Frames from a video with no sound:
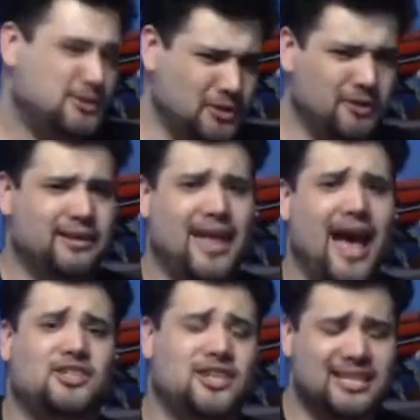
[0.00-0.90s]
during
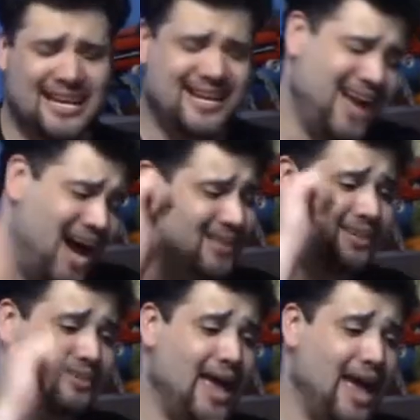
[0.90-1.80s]
that she gets a knock
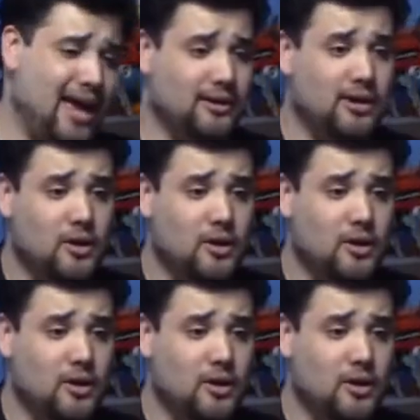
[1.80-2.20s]
on the head,